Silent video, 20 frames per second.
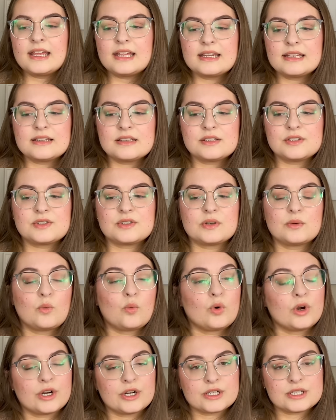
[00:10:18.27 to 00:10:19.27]
It is
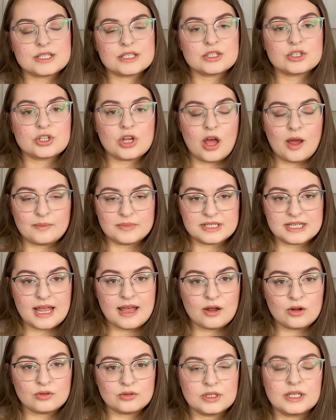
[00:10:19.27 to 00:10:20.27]
worked top
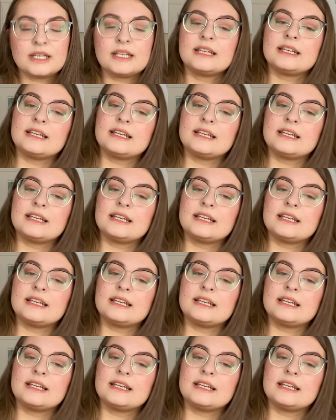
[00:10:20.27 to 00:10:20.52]
down